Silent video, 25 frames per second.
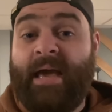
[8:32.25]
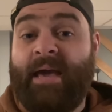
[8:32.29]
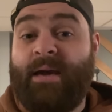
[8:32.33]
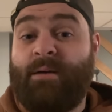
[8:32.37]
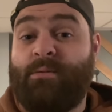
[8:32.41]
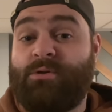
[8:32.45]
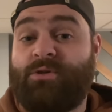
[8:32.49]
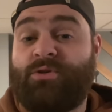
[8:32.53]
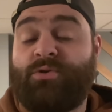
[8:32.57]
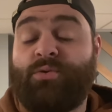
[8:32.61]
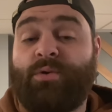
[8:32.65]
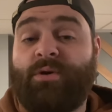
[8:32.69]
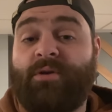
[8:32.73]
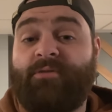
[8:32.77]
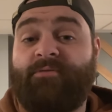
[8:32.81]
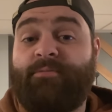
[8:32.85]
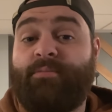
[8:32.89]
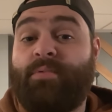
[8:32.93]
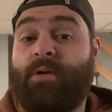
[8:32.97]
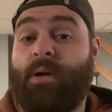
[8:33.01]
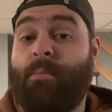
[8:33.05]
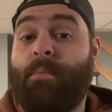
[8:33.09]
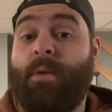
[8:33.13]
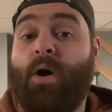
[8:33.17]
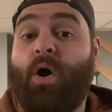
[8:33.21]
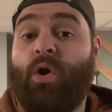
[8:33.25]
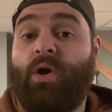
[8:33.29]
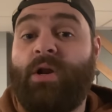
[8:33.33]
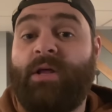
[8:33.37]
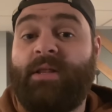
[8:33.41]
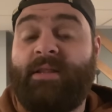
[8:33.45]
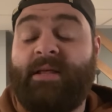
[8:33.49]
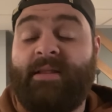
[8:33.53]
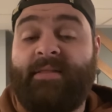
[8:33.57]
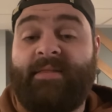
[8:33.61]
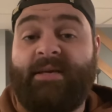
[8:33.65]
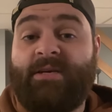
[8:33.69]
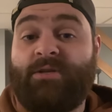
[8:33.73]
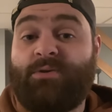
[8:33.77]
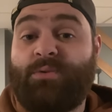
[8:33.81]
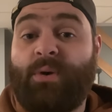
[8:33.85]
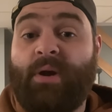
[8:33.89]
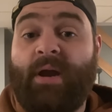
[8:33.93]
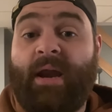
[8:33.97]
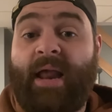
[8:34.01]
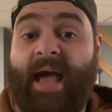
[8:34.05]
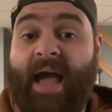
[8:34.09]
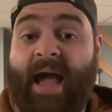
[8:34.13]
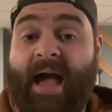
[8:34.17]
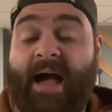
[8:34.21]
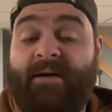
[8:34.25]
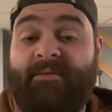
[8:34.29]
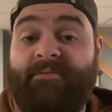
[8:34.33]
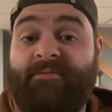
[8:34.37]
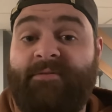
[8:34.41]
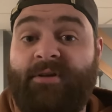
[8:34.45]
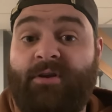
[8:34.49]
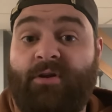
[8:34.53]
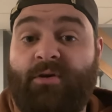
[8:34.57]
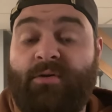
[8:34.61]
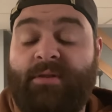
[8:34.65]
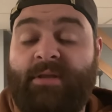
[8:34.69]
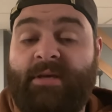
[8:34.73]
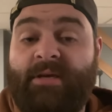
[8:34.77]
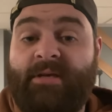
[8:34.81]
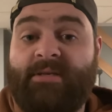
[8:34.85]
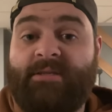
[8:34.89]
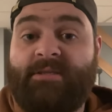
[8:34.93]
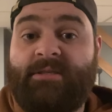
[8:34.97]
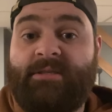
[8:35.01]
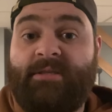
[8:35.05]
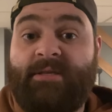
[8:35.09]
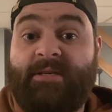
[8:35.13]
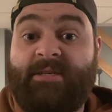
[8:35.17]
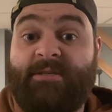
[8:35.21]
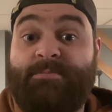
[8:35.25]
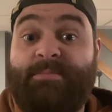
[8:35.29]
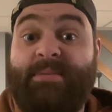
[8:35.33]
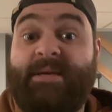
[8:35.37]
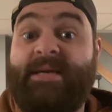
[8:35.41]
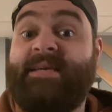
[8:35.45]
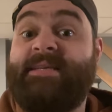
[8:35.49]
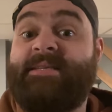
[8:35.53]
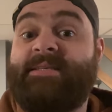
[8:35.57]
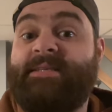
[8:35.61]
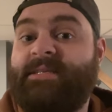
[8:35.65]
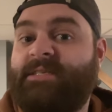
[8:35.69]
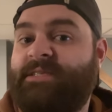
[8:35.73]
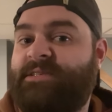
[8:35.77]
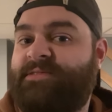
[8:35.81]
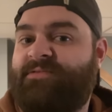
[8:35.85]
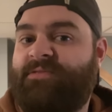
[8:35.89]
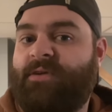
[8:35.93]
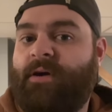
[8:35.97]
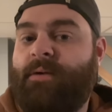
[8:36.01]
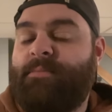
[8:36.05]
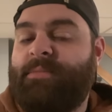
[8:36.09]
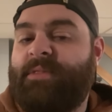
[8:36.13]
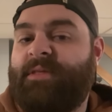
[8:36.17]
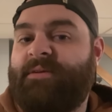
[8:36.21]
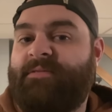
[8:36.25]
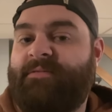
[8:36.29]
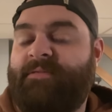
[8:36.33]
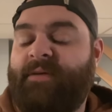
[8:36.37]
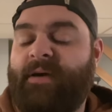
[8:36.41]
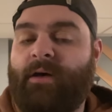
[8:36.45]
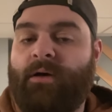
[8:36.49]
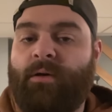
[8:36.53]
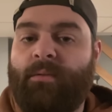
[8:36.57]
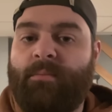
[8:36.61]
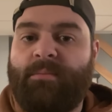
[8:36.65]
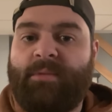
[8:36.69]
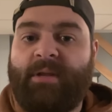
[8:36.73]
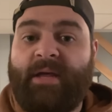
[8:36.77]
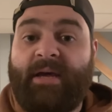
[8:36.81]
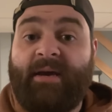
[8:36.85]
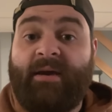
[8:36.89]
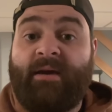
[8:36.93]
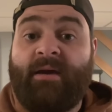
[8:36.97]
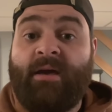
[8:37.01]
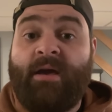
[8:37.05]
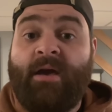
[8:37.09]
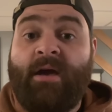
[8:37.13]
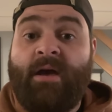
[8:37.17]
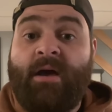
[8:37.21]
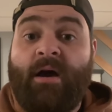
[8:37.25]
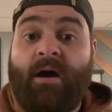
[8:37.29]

It was sort of promoted that these were going to have, you know, these pieces from the film, like